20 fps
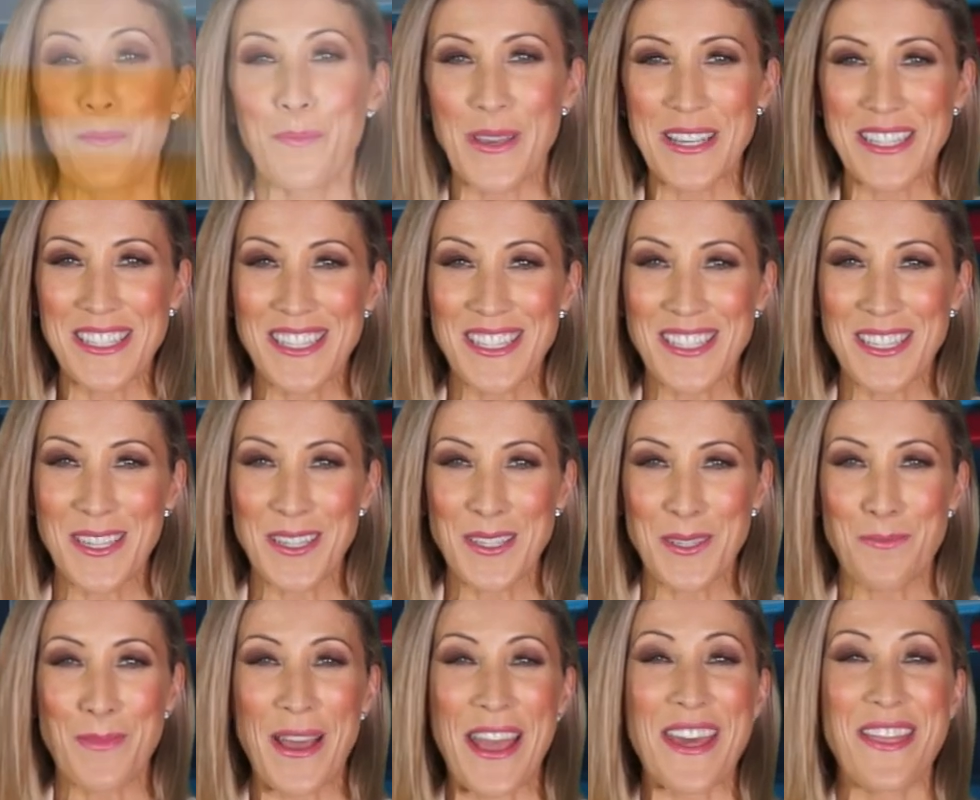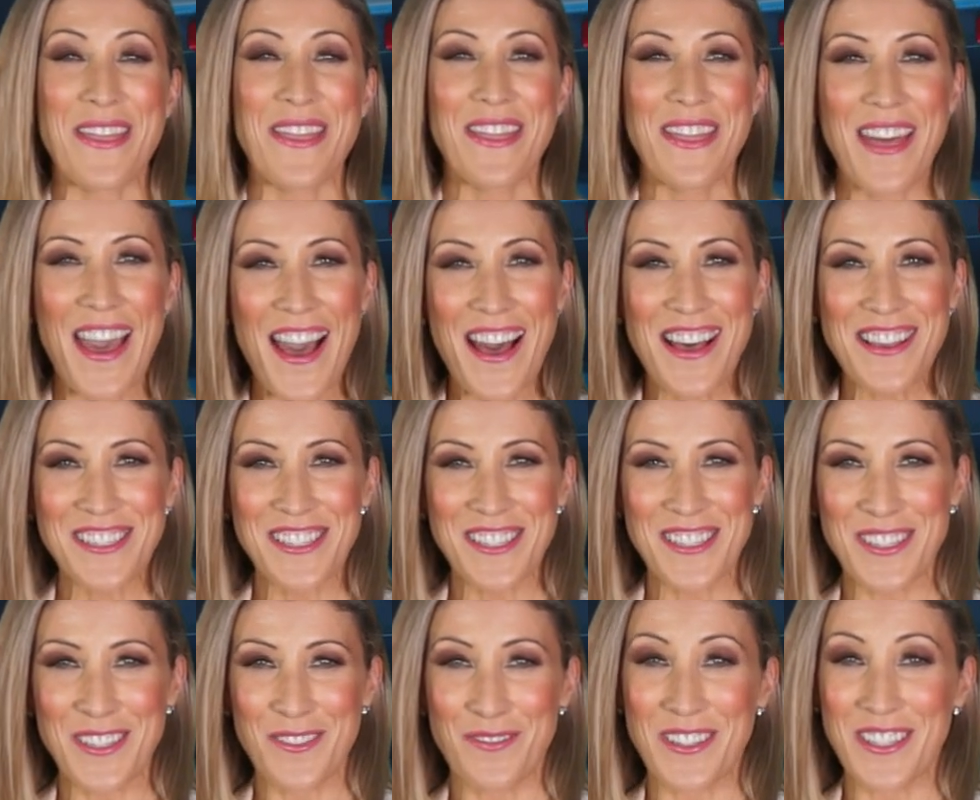Businesses make
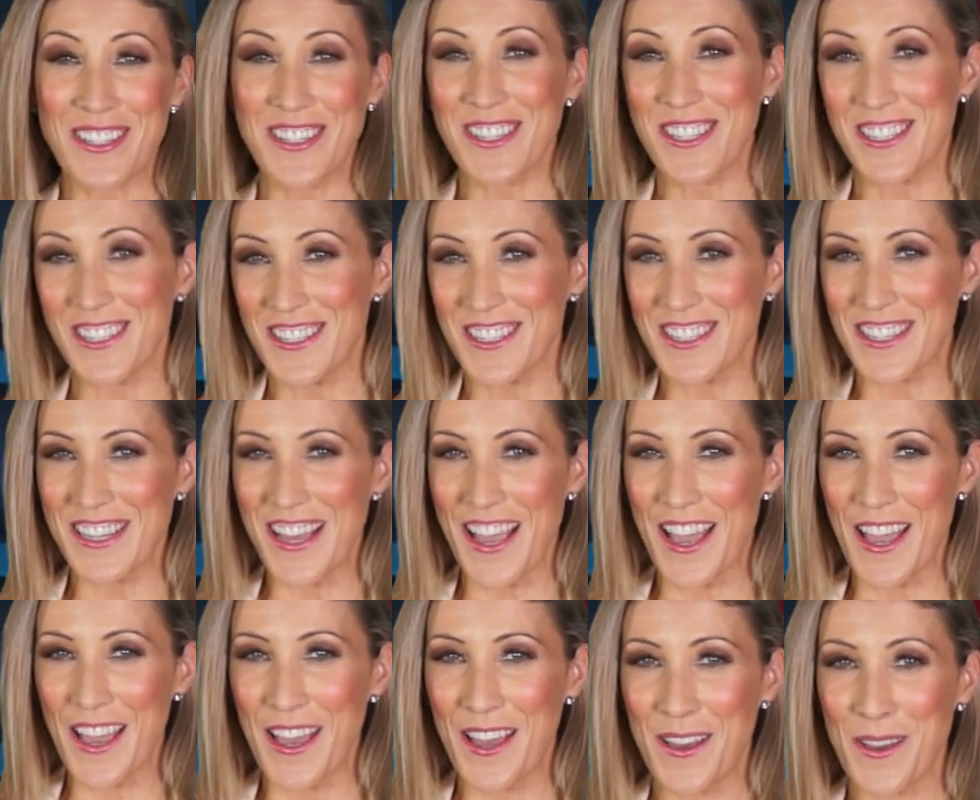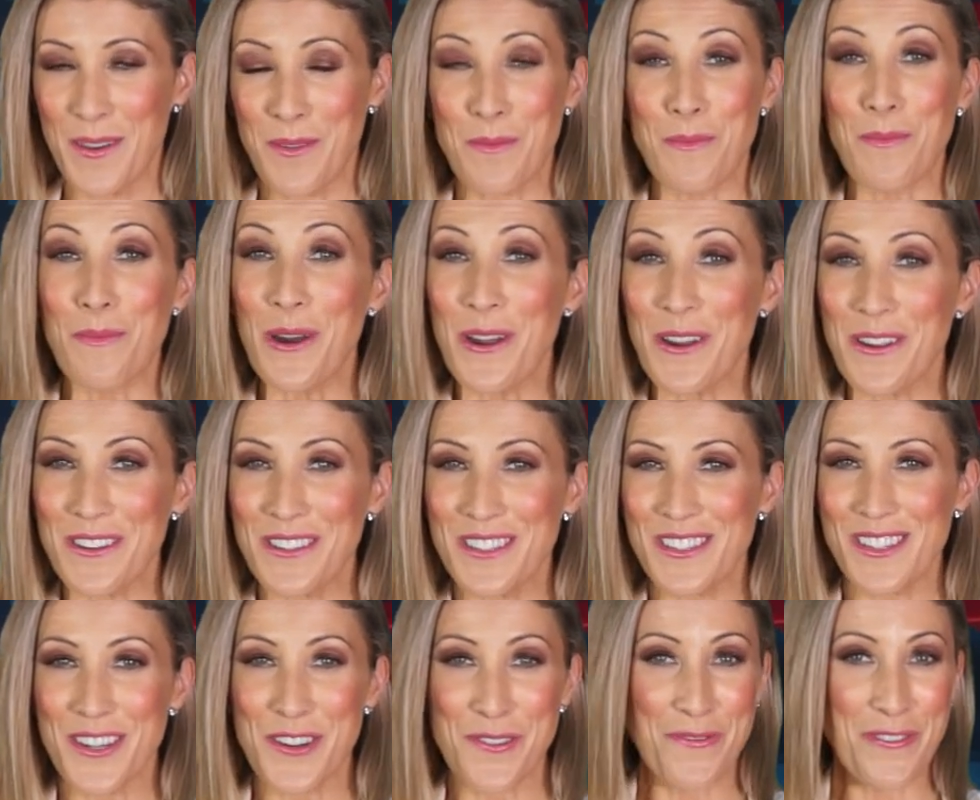thousands of decisions a day
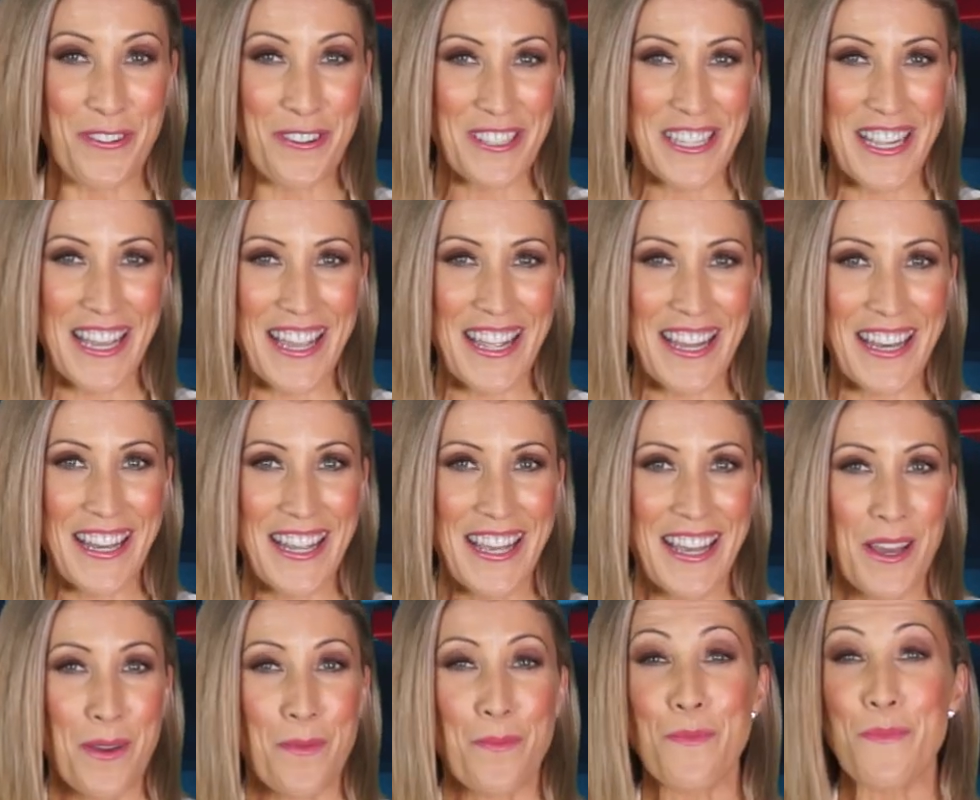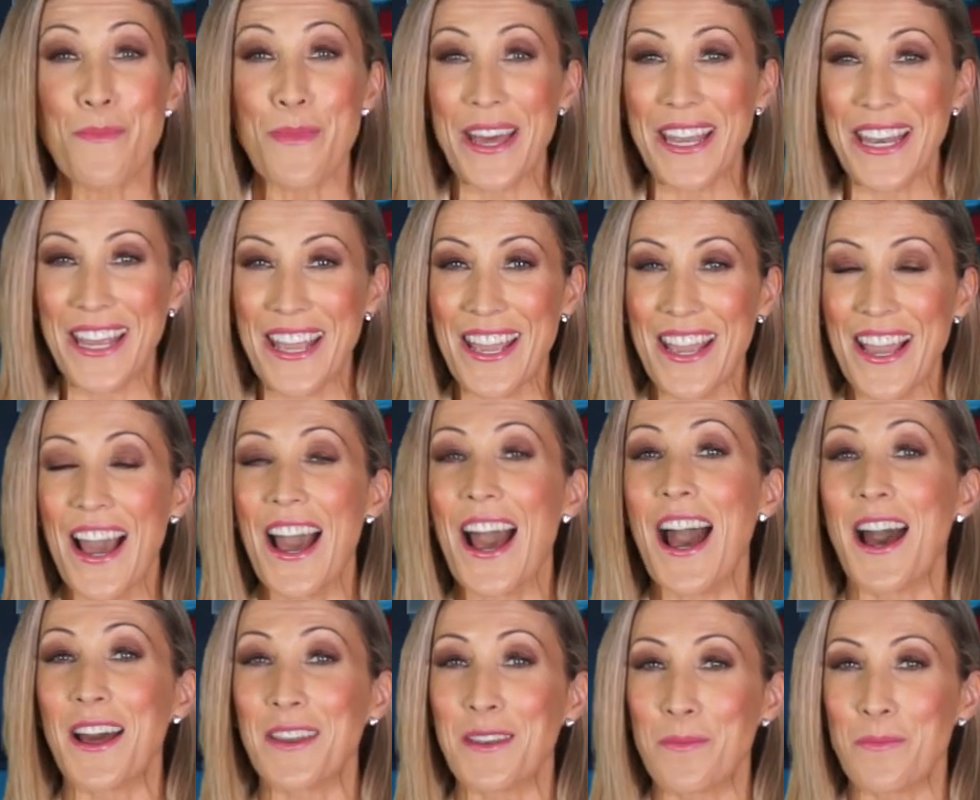most are routine, many are
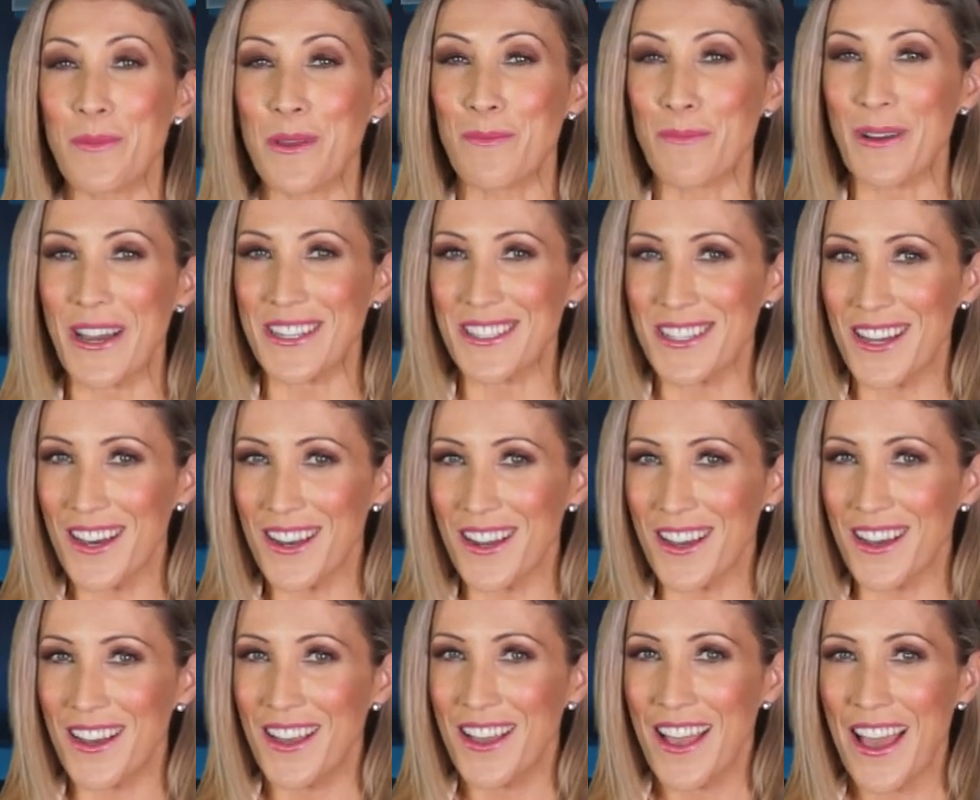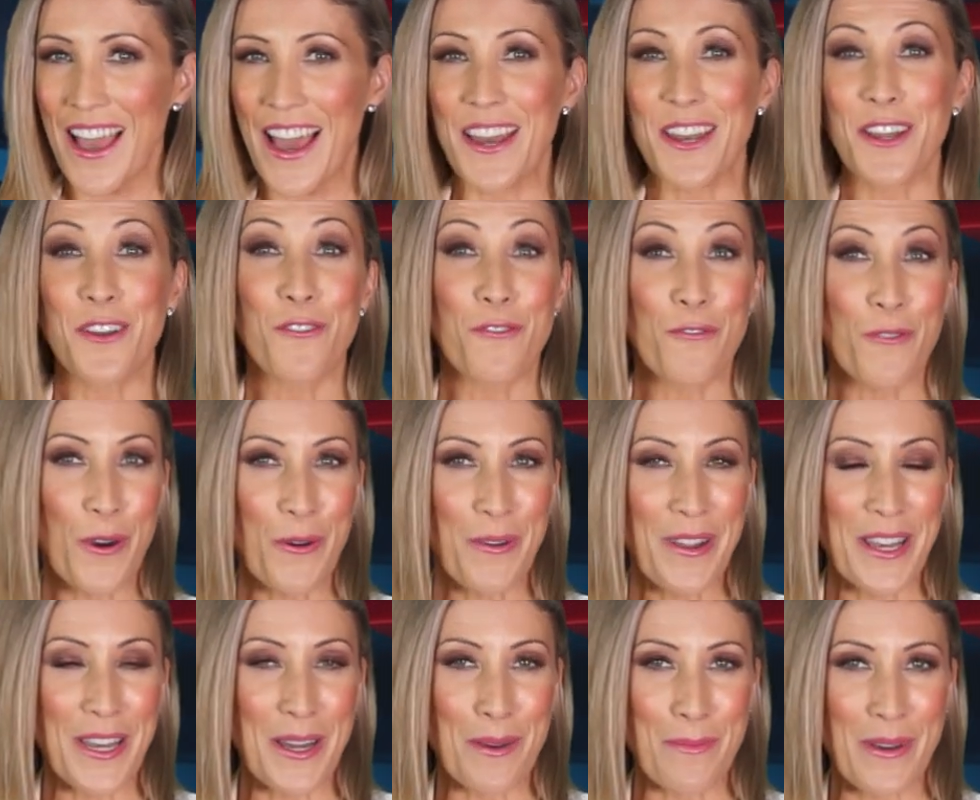underpinned by data, and a
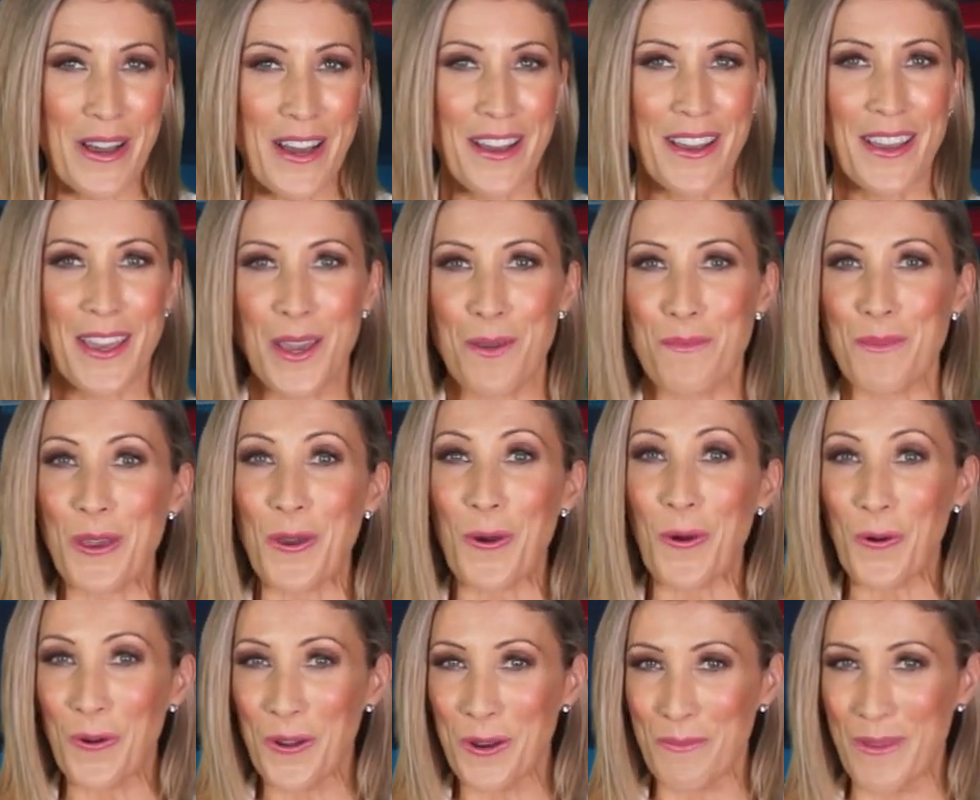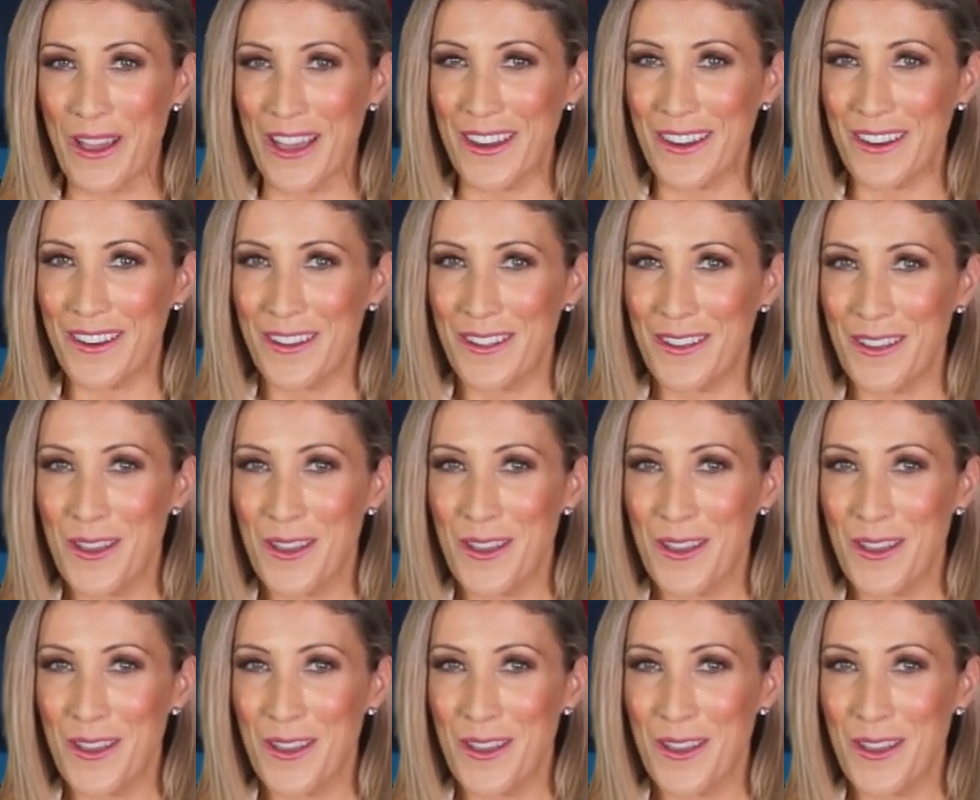growing number can be automated.